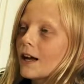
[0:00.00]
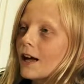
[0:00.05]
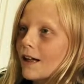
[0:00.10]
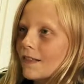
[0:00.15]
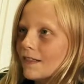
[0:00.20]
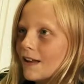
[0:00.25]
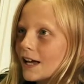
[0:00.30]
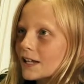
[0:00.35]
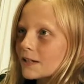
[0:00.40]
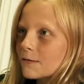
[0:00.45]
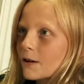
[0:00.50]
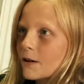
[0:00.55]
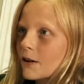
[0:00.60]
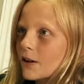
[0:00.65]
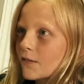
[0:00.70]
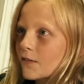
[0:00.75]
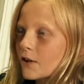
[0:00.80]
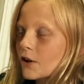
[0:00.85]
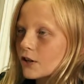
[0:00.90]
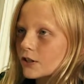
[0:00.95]
And that's where
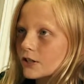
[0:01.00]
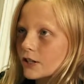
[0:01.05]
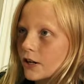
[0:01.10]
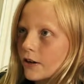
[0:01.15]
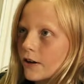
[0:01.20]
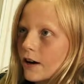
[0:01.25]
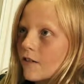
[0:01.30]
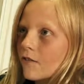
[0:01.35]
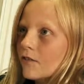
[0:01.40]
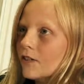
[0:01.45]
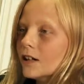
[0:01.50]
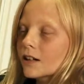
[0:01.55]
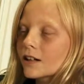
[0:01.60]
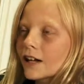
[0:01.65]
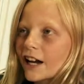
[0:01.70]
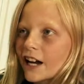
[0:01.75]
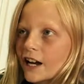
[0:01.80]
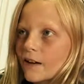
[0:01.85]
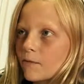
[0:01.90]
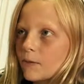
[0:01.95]
we've got to. I feel
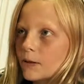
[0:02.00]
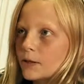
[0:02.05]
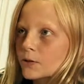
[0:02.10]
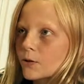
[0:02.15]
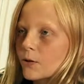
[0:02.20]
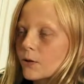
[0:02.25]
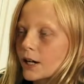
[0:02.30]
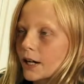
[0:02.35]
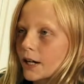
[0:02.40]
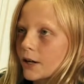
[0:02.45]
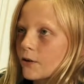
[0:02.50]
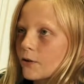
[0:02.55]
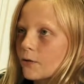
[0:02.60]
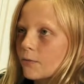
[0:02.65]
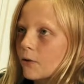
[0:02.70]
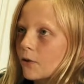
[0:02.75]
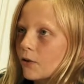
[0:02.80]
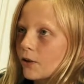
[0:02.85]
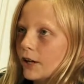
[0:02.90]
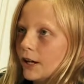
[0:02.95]
like I've been talking all
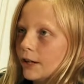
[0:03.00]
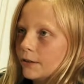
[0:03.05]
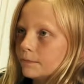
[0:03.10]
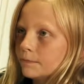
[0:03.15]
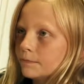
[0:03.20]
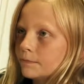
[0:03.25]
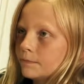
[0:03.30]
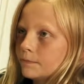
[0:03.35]
morning.